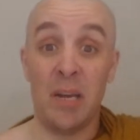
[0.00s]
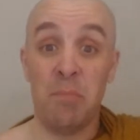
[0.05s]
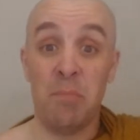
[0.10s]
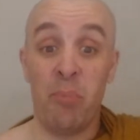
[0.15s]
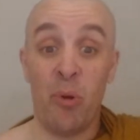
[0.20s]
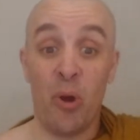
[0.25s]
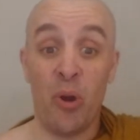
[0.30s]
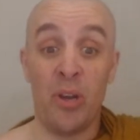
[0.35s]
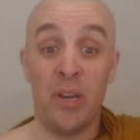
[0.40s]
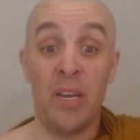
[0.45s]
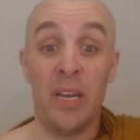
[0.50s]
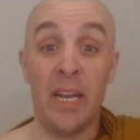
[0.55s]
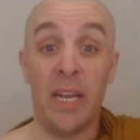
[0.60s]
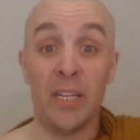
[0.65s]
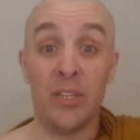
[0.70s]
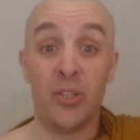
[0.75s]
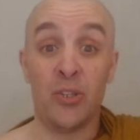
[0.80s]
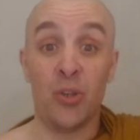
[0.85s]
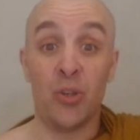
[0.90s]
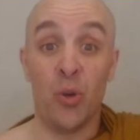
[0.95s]
a bird
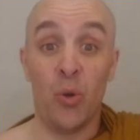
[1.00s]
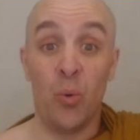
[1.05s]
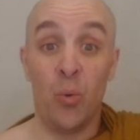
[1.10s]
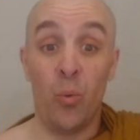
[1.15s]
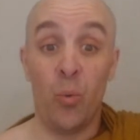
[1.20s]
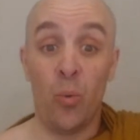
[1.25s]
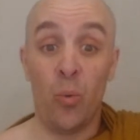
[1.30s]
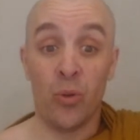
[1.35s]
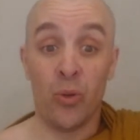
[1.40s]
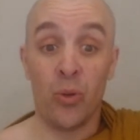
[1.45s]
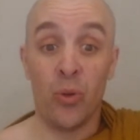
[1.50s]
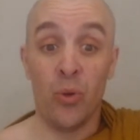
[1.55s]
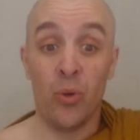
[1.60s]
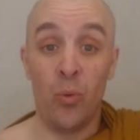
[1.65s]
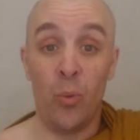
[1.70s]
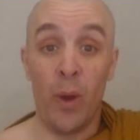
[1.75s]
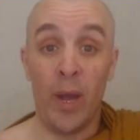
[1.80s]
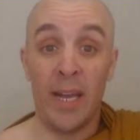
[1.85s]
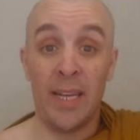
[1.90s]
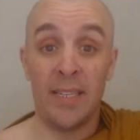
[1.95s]
needs two
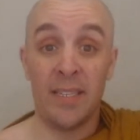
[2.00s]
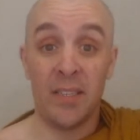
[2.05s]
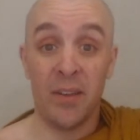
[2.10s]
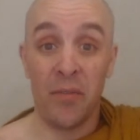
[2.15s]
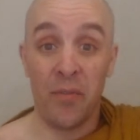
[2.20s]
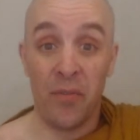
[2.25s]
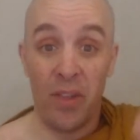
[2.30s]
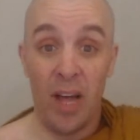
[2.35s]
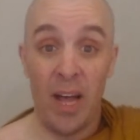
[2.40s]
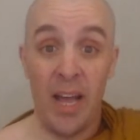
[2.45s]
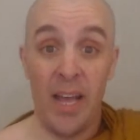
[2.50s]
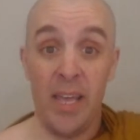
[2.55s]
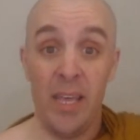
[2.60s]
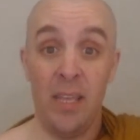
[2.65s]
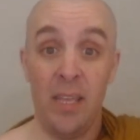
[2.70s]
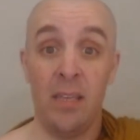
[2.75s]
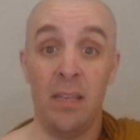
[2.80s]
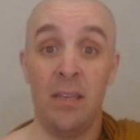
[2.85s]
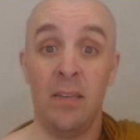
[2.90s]
wings to fly,